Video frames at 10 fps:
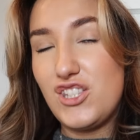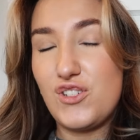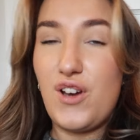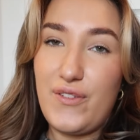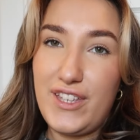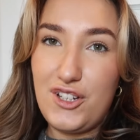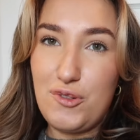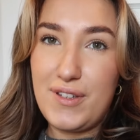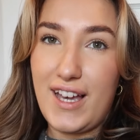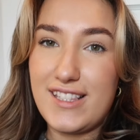So I really
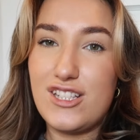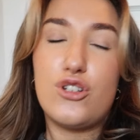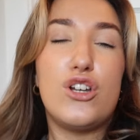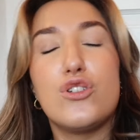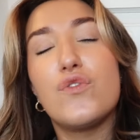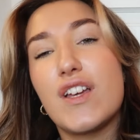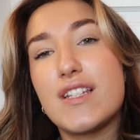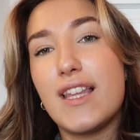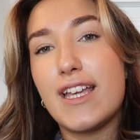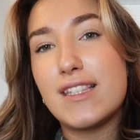hope you guys enjoyed. Don't forget
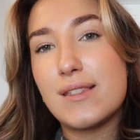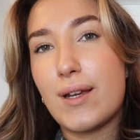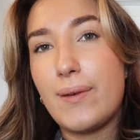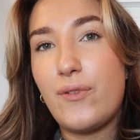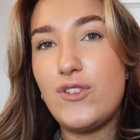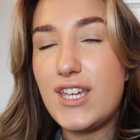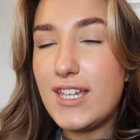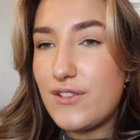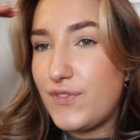to like and subscribe if you did.